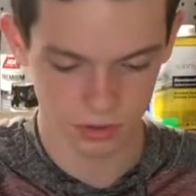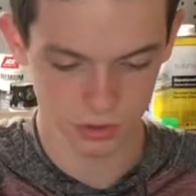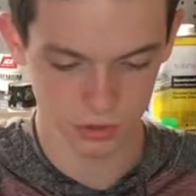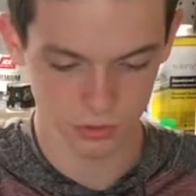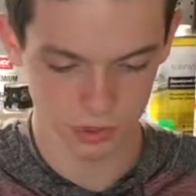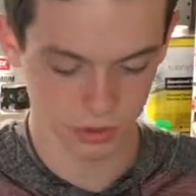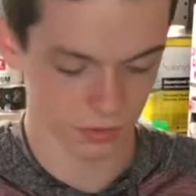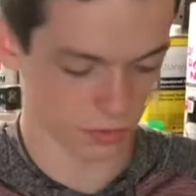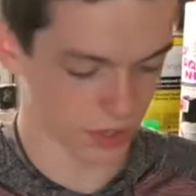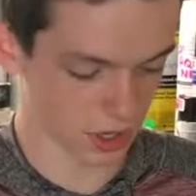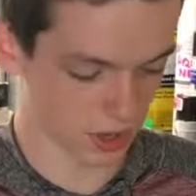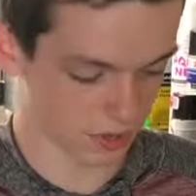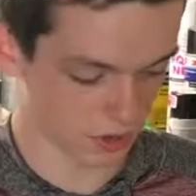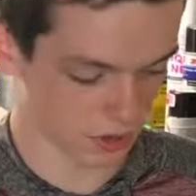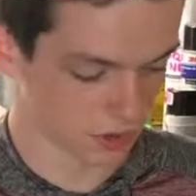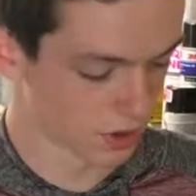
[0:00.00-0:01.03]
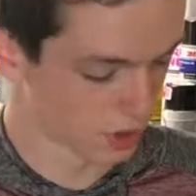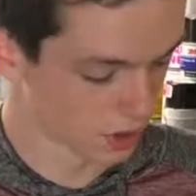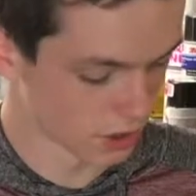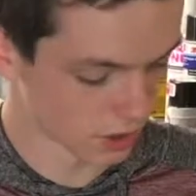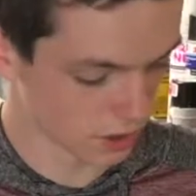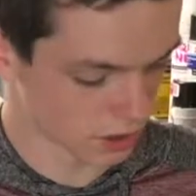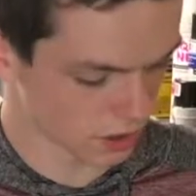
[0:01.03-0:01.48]
Aluminum, whatever.
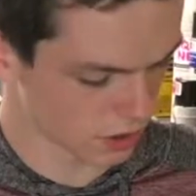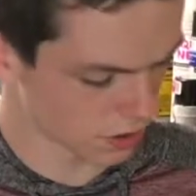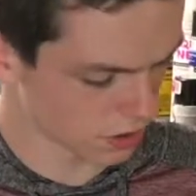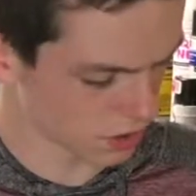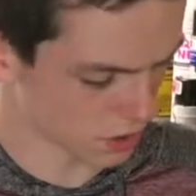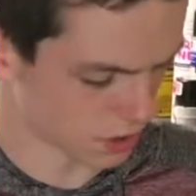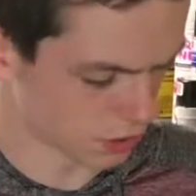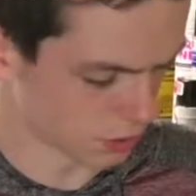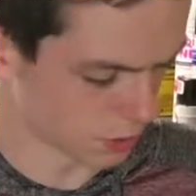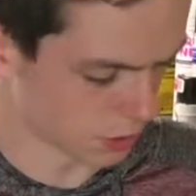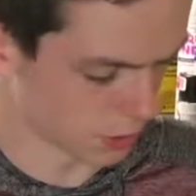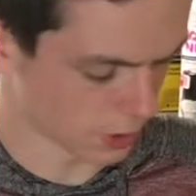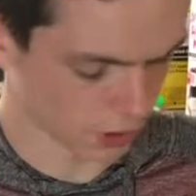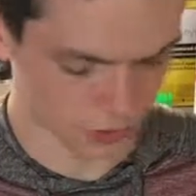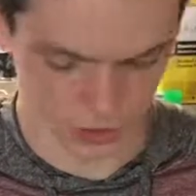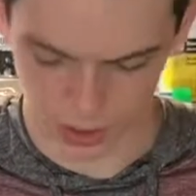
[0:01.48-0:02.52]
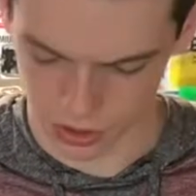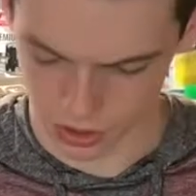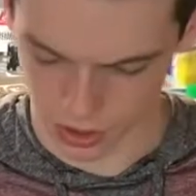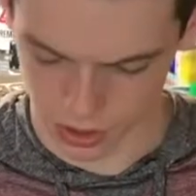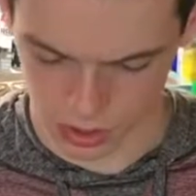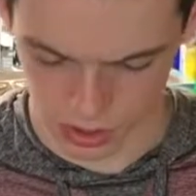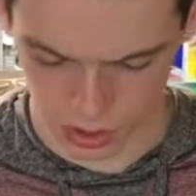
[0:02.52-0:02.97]
No, they're not aluminum, I don't think.
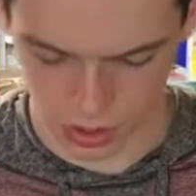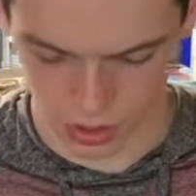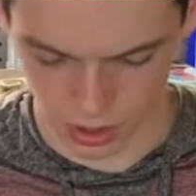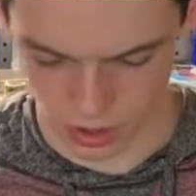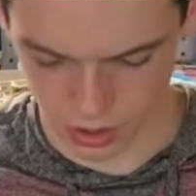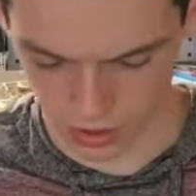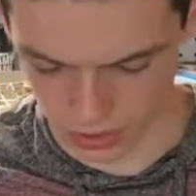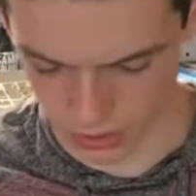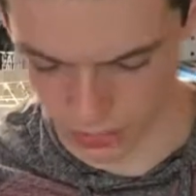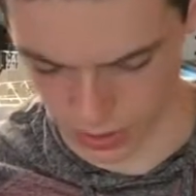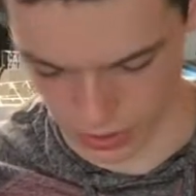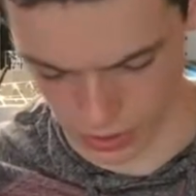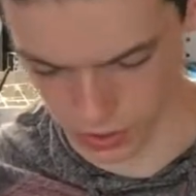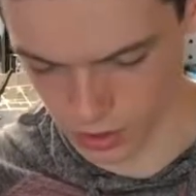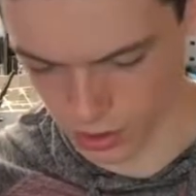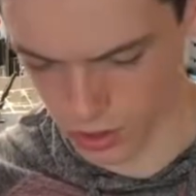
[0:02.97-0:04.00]
I think they are metal.